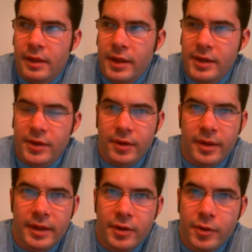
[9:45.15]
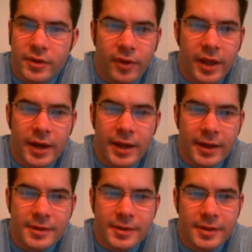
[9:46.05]
these are the useful
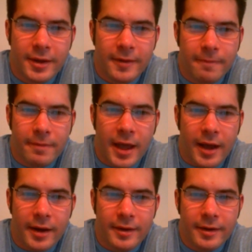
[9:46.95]
idiots that,